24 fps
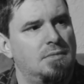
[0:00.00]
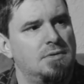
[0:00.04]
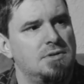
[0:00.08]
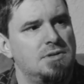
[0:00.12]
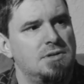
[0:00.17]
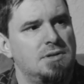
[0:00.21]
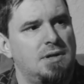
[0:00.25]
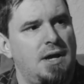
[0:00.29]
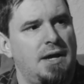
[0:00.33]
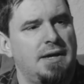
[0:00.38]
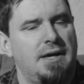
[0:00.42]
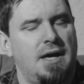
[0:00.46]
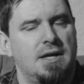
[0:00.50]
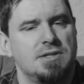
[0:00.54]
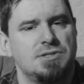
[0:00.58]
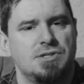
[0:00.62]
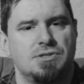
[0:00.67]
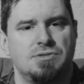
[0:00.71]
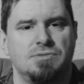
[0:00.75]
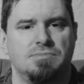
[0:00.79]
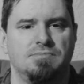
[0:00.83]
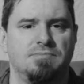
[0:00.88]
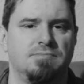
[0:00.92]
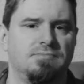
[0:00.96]
I
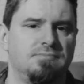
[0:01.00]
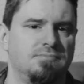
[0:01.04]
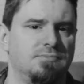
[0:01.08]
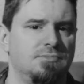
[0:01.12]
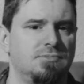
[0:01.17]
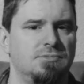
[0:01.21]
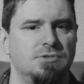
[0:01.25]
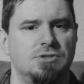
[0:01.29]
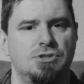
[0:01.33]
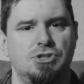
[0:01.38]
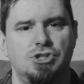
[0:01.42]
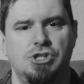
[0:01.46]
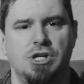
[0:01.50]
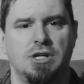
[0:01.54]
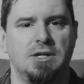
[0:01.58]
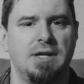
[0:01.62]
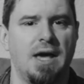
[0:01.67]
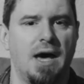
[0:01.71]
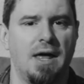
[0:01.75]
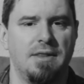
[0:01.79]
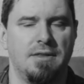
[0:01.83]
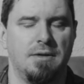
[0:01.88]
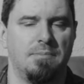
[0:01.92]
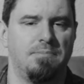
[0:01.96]
guess, she had
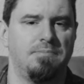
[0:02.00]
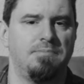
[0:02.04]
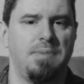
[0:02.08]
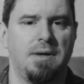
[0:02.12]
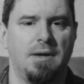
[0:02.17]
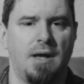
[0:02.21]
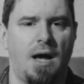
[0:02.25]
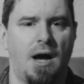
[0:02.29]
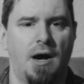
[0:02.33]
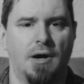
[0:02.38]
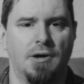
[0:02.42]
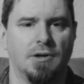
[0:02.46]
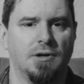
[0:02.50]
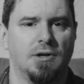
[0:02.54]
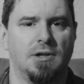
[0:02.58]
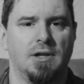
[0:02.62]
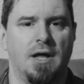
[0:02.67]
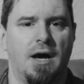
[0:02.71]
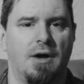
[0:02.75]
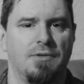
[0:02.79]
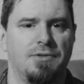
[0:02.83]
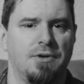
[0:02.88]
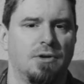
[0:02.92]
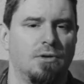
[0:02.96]
gotten the article
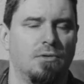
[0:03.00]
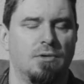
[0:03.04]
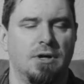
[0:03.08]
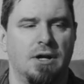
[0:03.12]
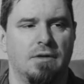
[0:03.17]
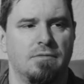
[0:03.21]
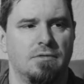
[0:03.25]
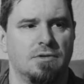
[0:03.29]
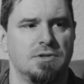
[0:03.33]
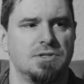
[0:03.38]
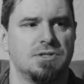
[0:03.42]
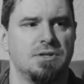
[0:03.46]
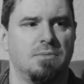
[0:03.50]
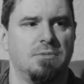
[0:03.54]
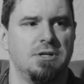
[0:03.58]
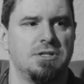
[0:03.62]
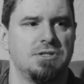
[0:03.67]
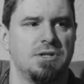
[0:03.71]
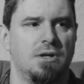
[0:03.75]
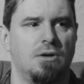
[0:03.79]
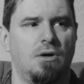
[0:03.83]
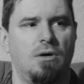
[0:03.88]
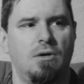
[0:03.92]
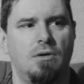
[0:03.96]
out there or whatever, and somebody
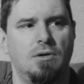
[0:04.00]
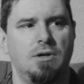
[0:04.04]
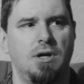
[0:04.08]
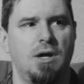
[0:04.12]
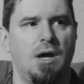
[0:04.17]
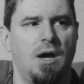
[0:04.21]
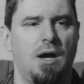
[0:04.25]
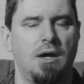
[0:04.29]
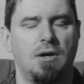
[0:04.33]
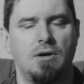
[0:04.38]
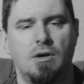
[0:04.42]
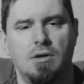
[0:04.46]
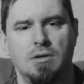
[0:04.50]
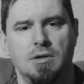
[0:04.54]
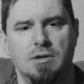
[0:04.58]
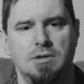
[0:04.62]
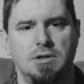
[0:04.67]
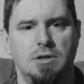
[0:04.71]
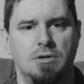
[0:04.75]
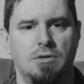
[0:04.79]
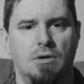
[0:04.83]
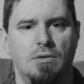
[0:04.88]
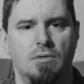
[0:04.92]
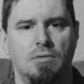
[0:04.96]
said, oh yeah, I call it,
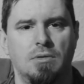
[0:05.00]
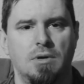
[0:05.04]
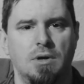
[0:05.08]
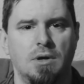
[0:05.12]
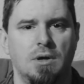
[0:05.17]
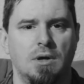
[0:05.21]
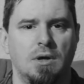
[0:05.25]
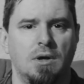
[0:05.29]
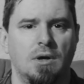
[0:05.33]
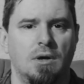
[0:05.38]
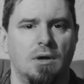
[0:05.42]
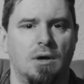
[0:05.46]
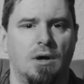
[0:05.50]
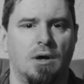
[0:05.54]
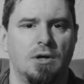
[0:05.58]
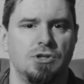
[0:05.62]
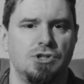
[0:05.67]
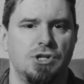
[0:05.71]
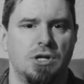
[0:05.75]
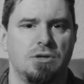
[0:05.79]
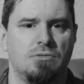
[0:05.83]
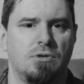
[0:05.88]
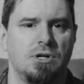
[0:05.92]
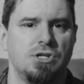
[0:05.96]

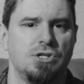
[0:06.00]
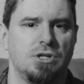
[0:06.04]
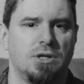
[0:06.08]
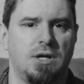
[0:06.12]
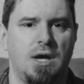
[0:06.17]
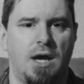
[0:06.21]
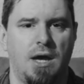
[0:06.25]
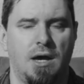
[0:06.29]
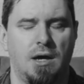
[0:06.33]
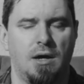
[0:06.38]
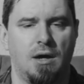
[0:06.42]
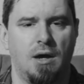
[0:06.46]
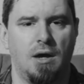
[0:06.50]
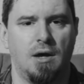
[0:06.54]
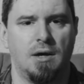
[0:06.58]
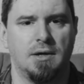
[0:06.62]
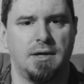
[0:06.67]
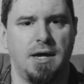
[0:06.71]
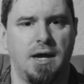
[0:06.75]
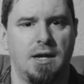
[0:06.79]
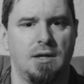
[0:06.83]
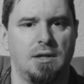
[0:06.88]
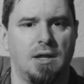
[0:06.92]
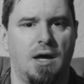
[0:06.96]
Generation
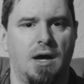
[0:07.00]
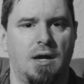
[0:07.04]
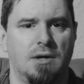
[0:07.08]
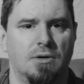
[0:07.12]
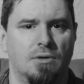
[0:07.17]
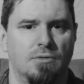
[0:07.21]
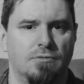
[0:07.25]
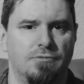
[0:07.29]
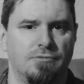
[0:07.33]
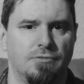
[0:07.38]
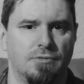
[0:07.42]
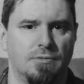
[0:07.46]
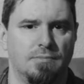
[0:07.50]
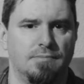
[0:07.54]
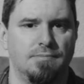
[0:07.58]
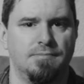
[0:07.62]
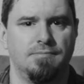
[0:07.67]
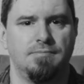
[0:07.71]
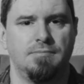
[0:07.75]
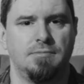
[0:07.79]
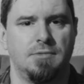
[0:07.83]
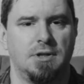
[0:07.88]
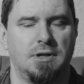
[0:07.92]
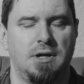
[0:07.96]
Catalano, from
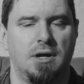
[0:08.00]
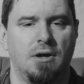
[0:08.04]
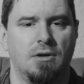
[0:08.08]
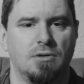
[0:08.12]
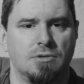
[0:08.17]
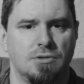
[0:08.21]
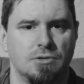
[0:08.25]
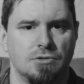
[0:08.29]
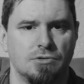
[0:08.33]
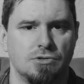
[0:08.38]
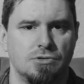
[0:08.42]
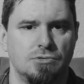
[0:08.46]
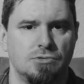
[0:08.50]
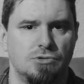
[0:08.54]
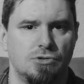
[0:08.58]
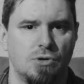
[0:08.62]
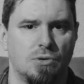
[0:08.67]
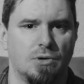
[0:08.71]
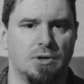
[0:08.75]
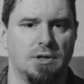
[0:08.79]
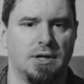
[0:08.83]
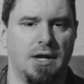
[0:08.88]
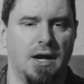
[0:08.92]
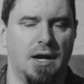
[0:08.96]
the character
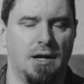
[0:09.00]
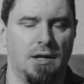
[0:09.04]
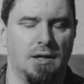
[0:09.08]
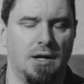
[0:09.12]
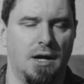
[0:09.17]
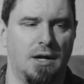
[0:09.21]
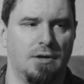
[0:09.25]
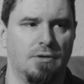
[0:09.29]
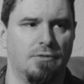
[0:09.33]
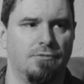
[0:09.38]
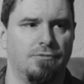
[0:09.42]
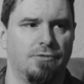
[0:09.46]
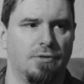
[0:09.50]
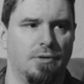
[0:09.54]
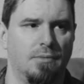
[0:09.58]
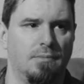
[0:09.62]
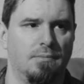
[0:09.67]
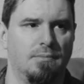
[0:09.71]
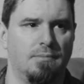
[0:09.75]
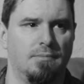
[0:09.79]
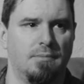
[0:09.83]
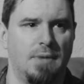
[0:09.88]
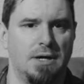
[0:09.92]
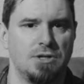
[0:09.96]
Jordan Catalano
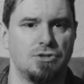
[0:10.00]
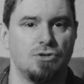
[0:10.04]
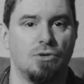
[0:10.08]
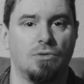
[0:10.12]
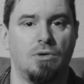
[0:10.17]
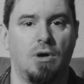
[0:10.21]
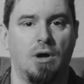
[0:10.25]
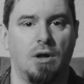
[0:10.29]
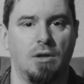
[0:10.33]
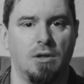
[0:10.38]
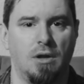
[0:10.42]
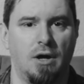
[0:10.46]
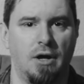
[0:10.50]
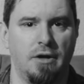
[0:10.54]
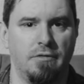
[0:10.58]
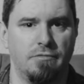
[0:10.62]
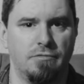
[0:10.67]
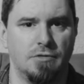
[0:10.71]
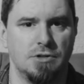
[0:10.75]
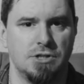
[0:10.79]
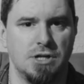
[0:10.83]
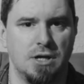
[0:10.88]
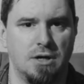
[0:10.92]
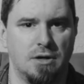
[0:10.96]
from My So-Called Life,
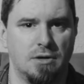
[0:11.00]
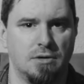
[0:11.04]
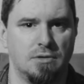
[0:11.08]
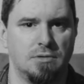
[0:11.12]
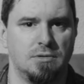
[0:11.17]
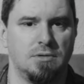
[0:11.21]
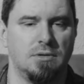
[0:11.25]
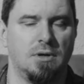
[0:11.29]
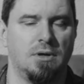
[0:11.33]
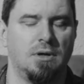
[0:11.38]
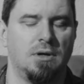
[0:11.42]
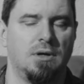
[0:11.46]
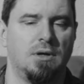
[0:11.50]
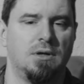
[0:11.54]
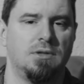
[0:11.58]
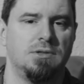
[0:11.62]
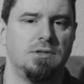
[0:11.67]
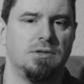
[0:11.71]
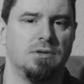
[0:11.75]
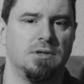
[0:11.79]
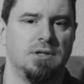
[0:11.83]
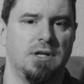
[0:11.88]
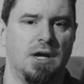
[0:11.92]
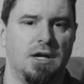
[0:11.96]
which aired
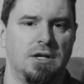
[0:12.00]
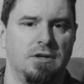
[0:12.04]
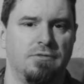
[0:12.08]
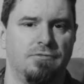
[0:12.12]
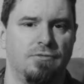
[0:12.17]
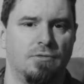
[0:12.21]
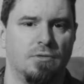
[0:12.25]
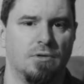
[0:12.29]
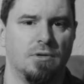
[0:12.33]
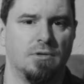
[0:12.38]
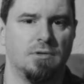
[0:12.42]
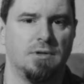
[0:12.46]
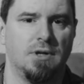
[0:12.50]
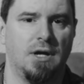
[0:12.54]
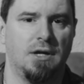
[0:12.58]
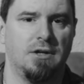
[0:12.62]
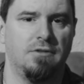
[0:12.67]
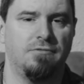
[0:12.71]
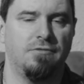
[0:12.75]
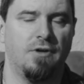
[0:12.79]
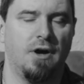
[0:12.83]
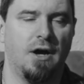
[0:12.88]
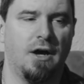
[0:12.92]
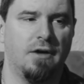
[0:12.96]
during 94,
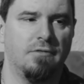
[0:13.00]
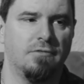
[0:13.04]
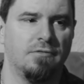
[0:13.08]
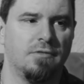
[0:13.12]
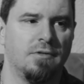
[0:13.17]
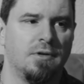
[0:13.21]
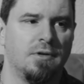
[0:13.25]
95.